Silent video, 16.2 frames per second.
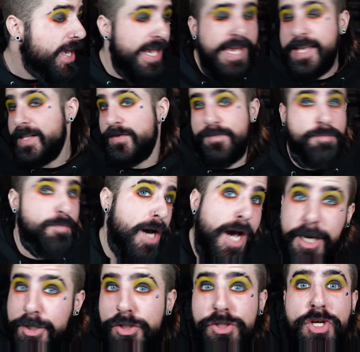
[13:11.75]
It's
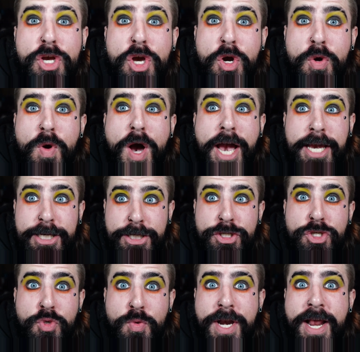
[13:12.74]
my show. I can
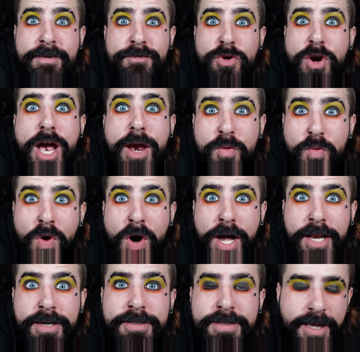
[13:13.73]
do whatever I
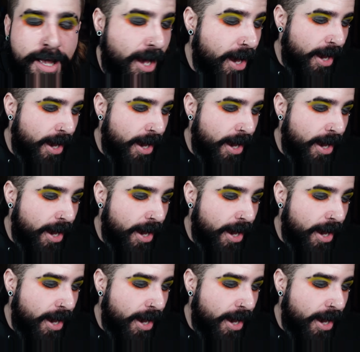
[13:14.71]
want.